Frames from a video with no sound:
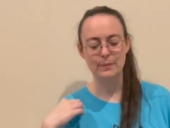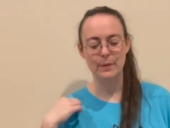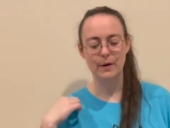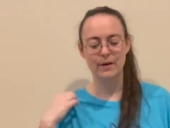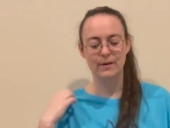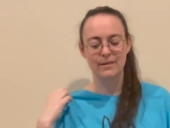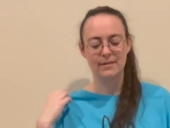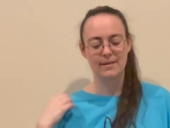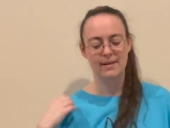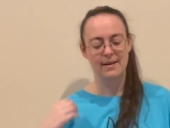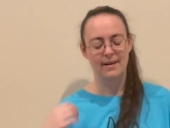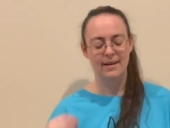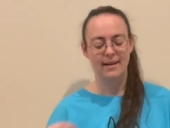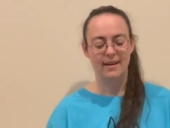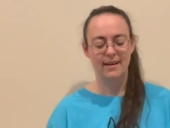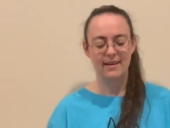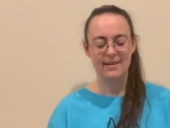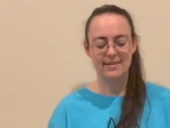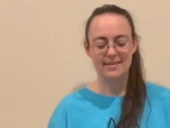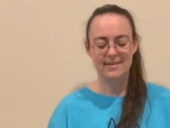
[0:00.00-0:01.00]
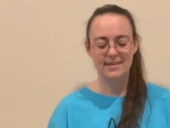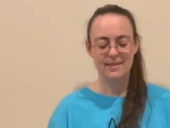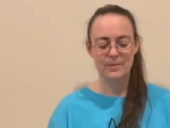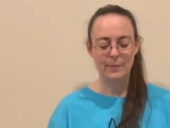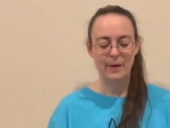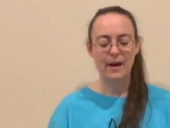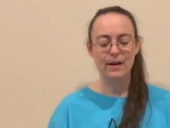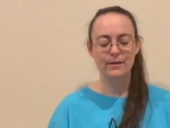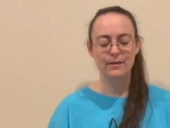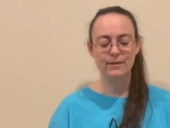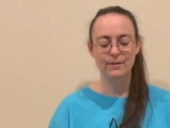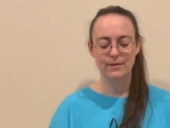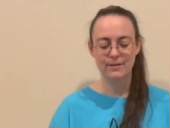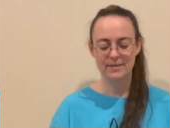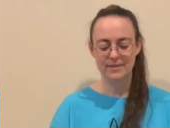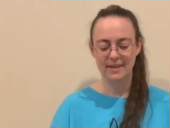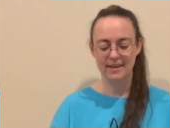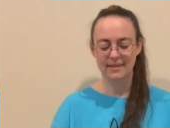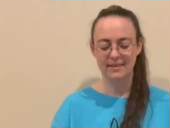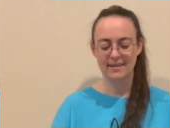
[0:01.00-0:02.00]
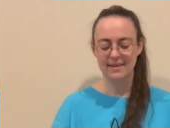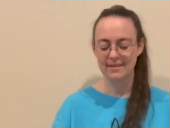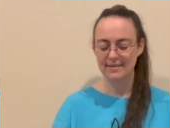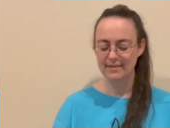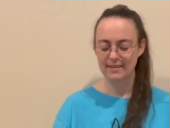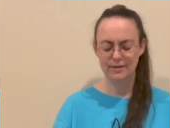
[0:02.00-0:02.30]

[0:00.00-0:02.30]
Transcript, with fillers: Marten, is this pattern goes like this.